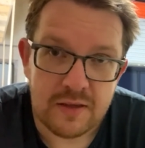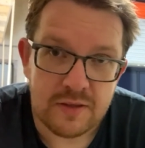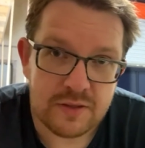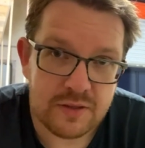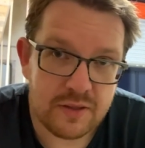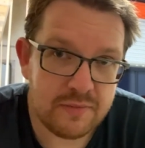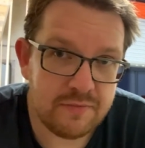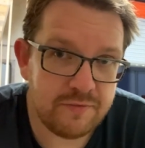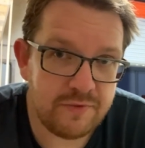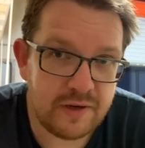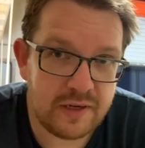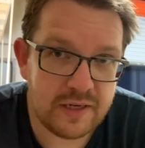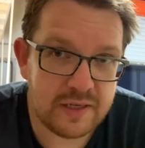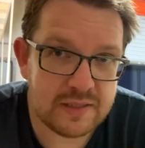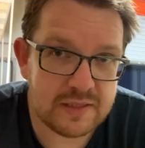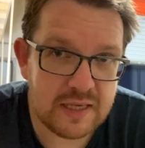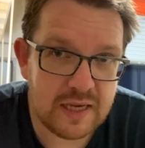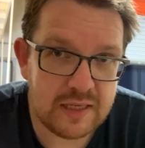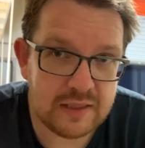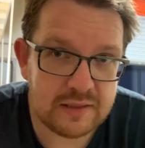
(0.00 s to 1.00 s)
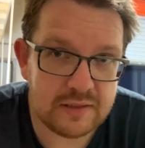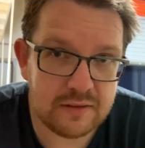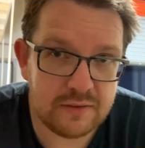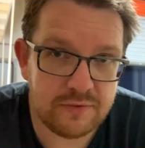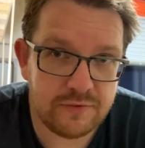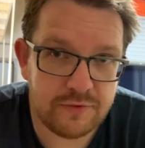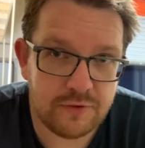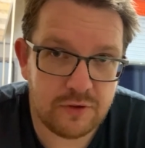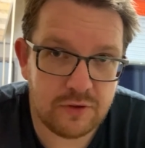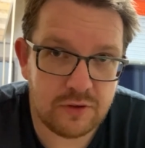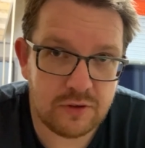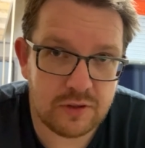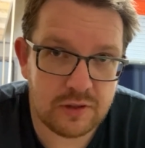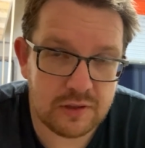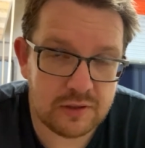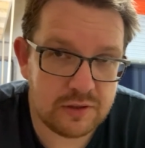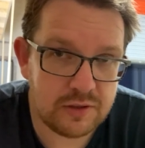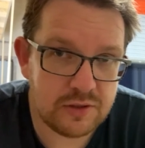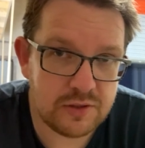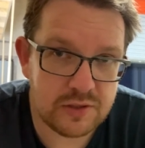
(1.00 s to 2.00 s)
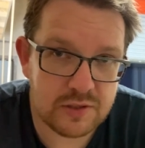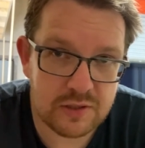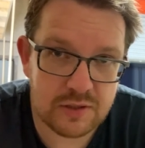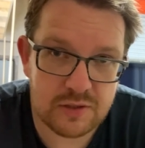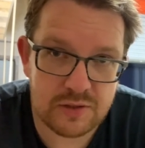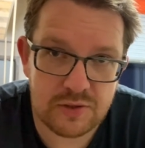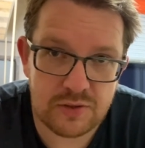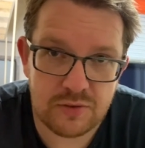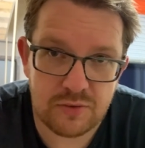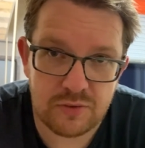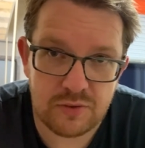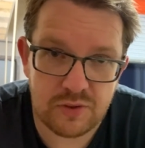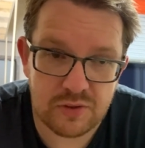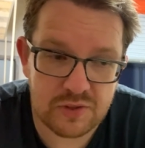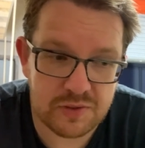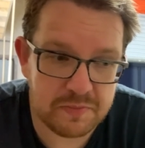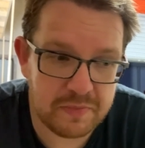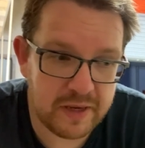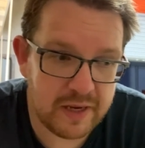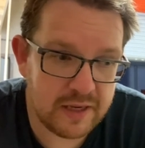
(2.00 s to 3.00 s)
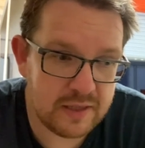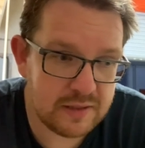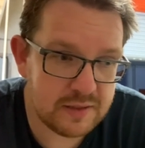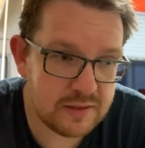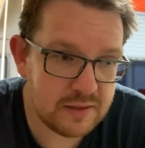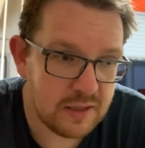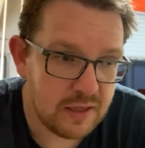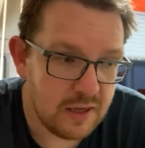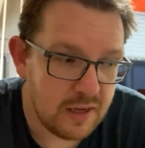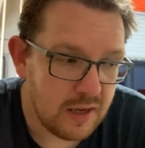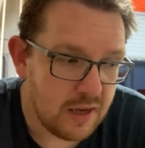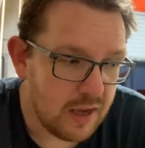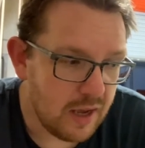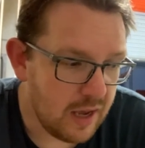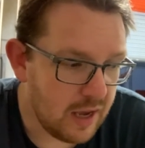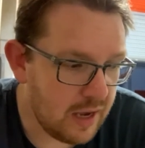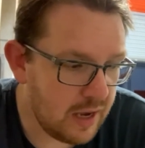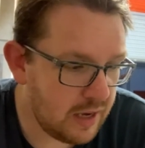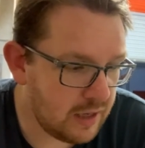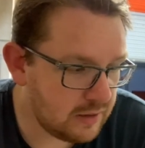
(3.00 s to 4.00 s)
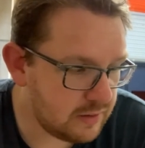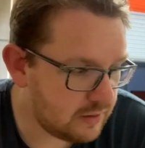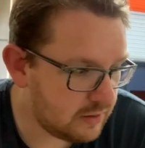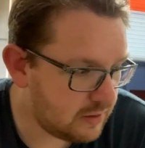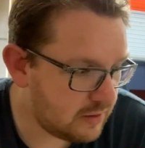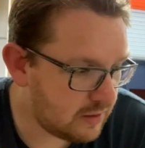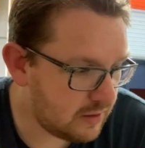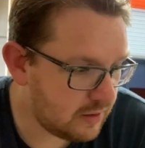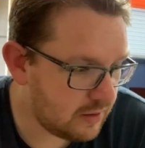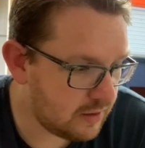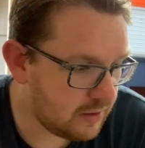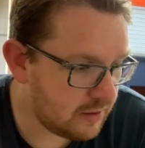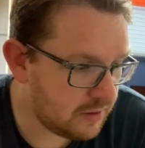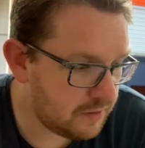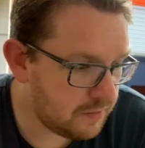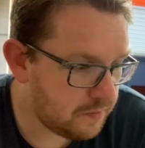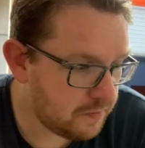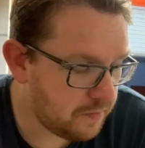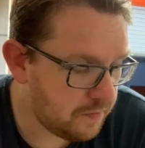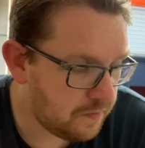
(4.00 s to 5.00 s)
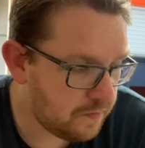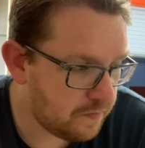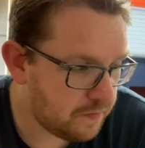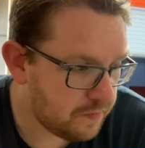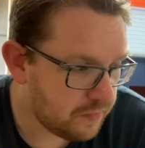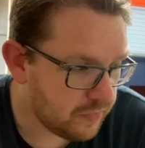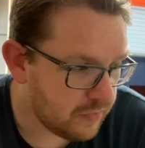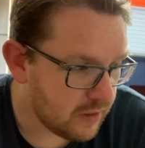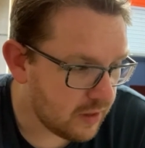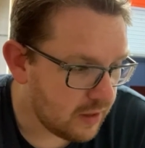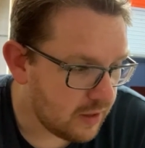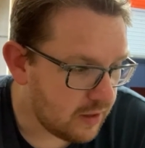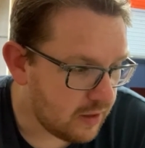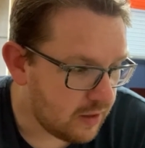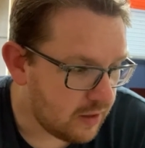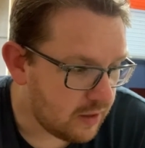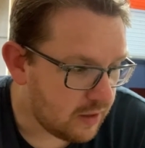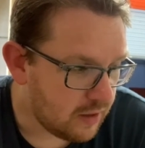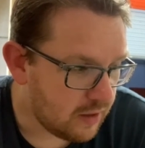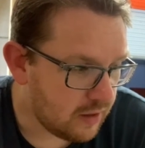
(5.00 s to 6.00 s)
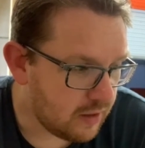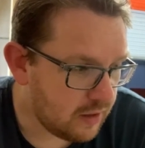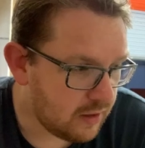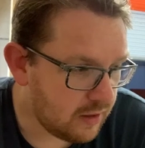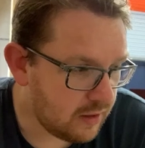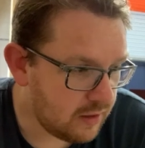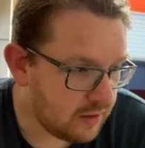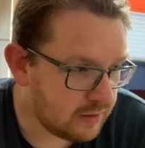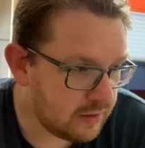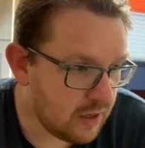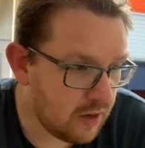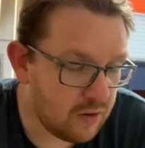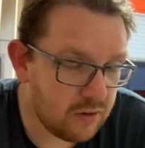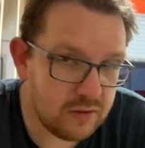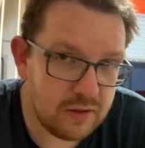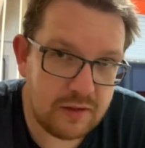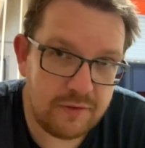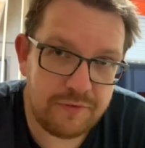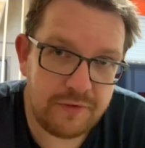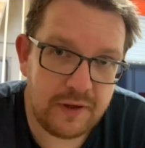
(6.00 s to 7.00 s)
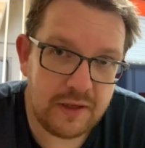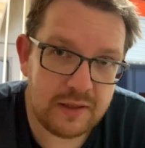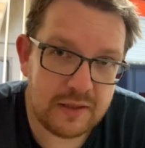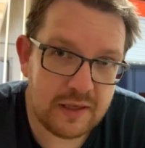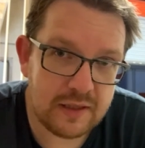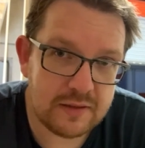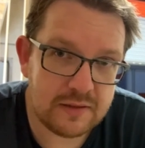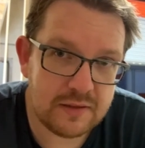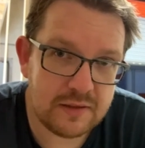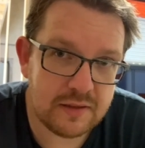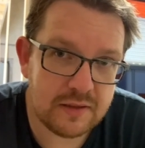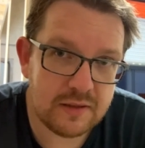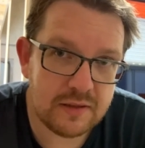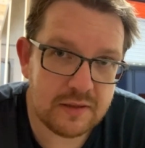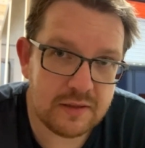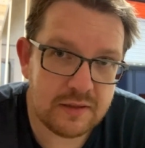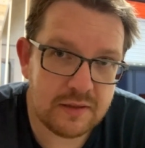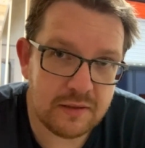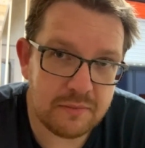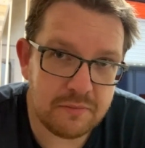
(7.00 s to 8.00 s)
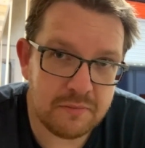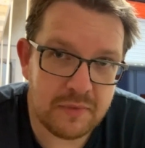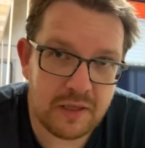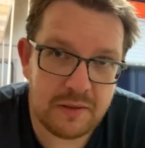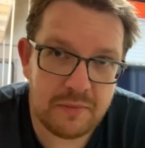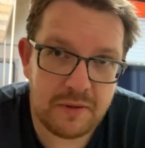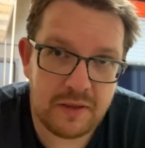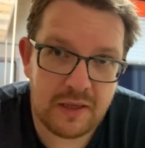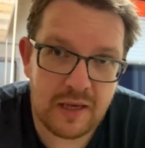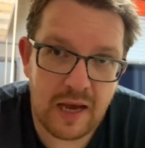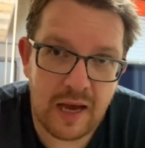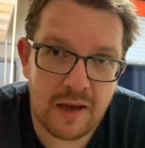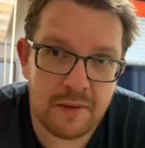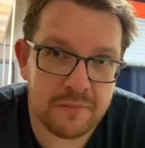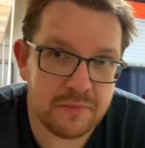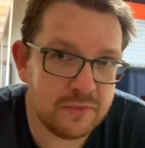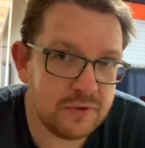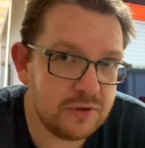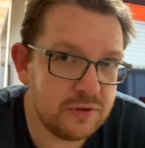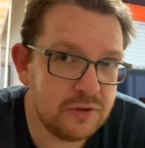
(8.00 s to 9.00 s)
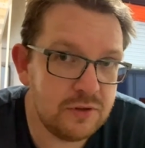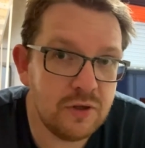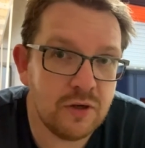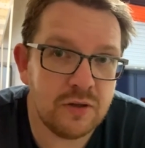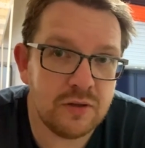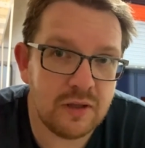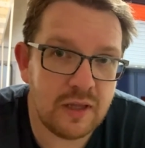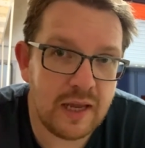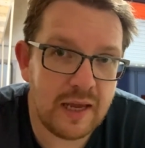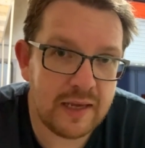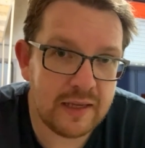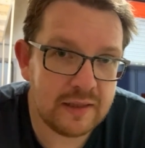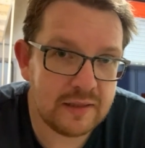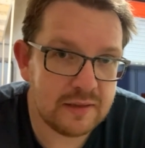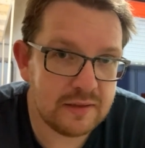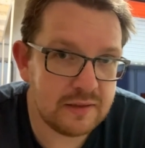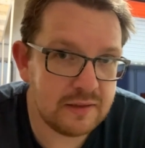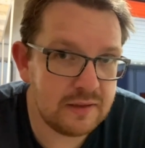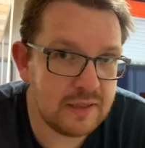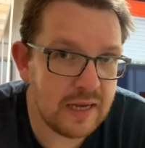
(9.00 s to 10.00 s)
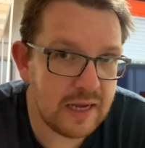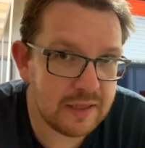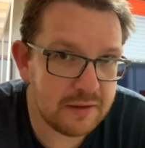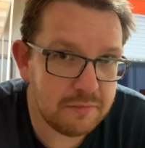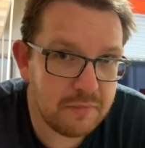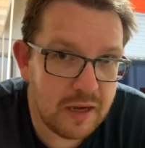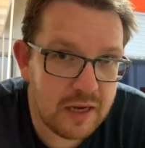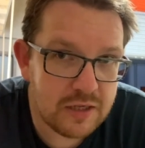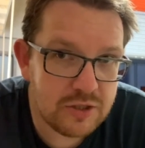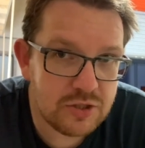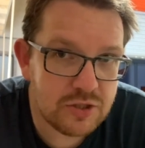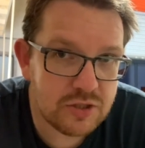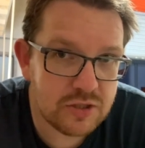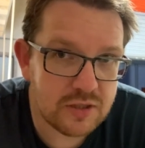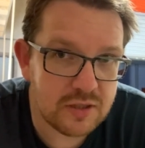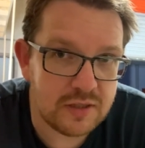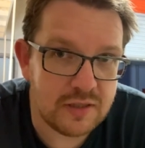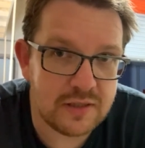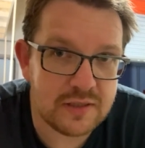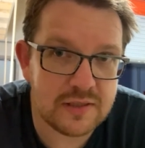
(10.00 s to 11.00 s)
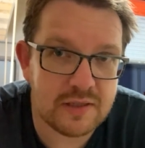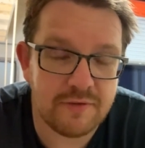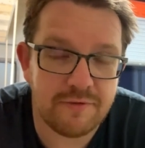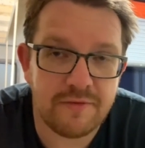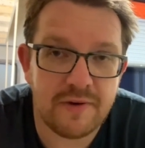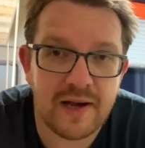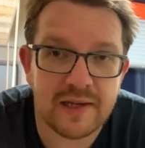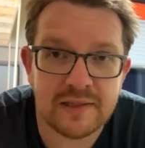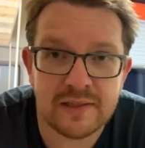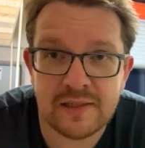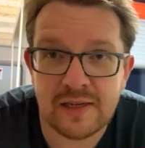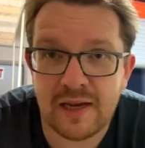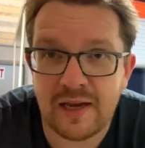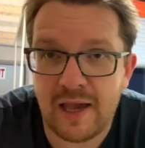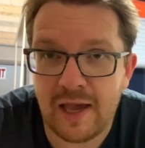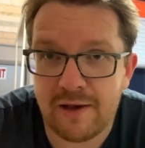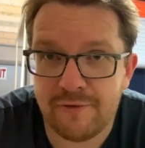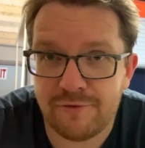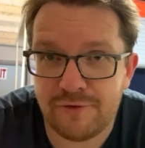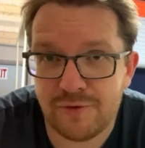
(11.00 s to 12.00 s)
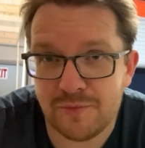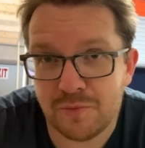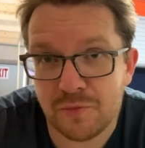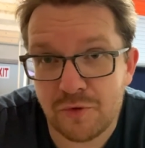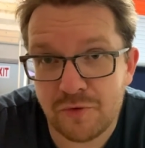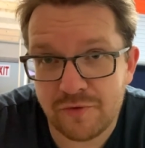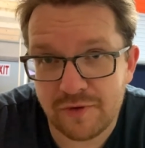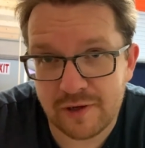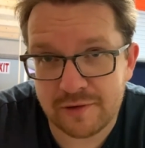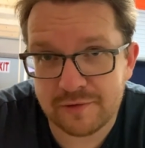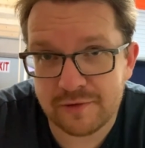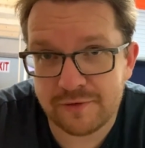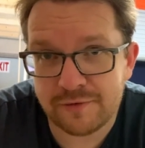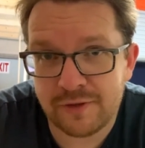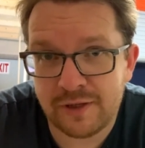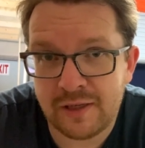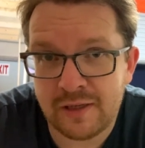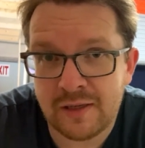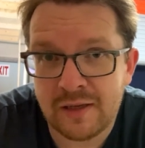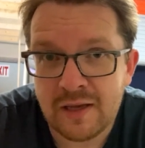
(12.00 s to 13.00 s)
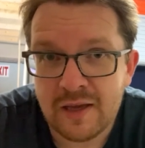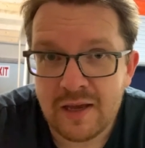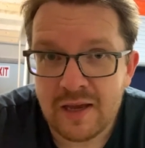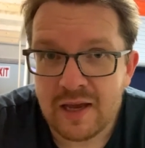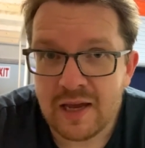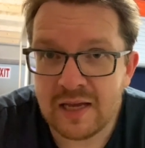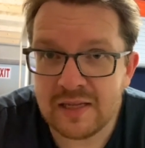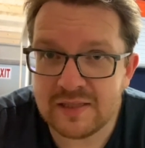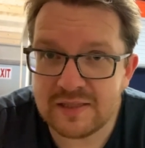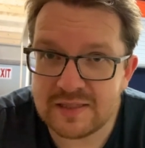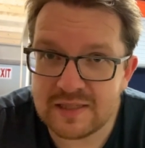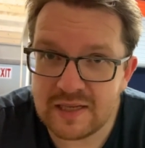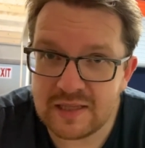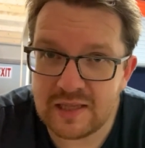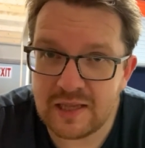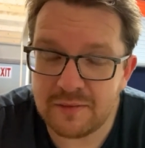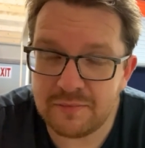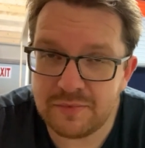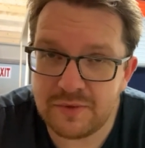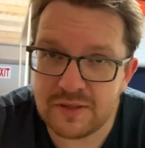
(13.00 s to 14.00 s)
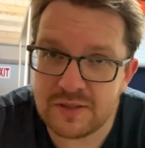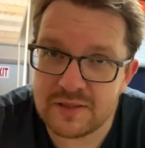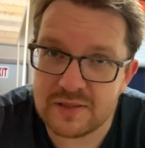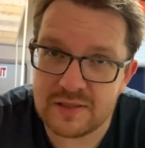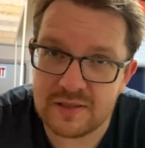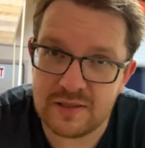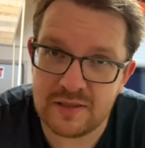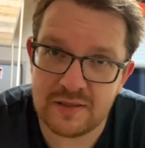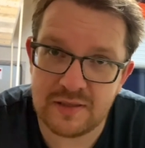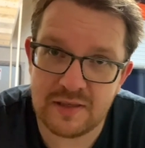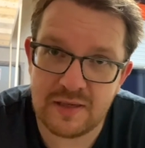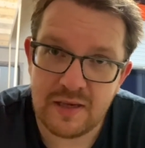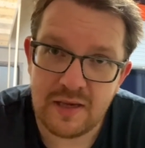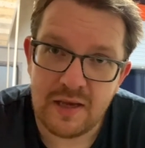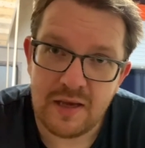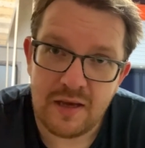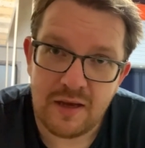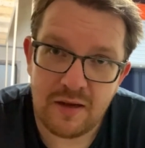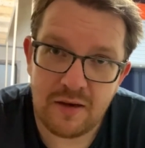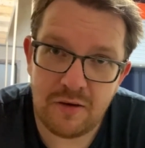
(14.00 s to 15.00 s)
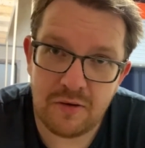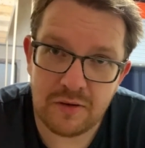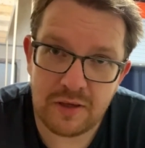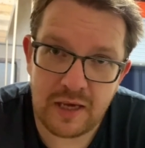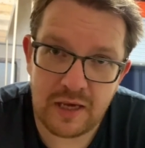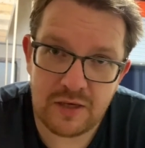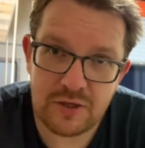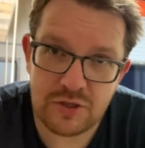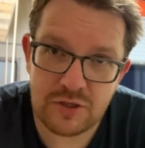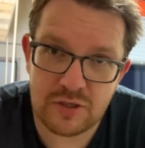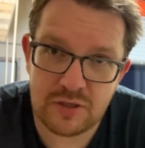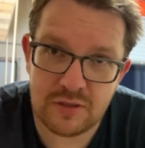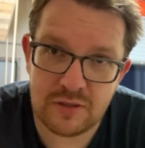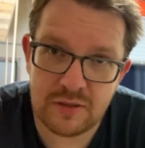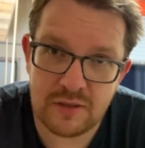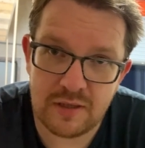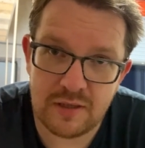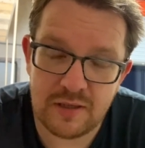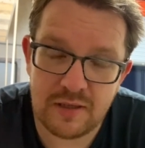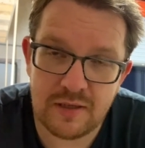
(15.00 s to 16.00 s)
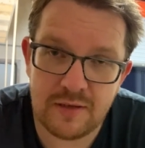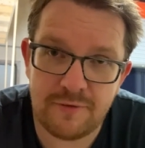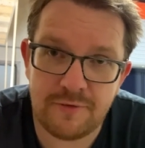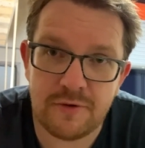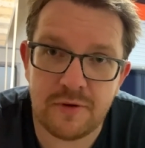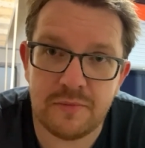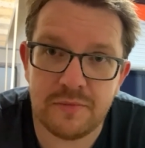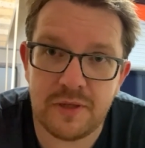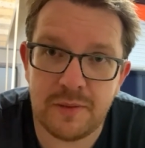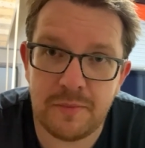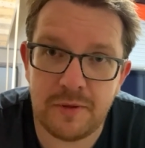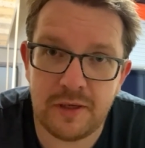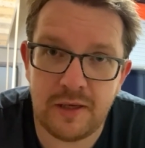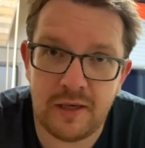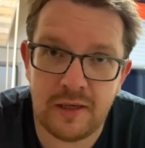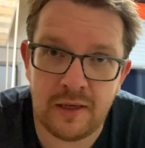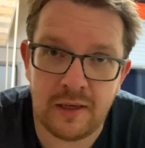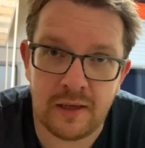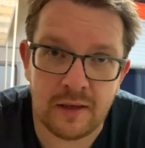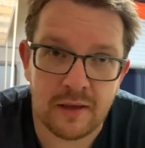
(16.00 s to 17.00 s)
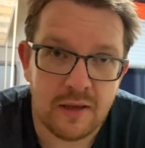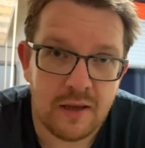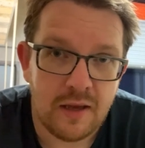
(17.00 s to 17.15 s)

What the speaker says: So I'm very excited for this studio space, and the only thing that maybe I don't like that much is the fact that I have to move everything and set up this location from the beginning.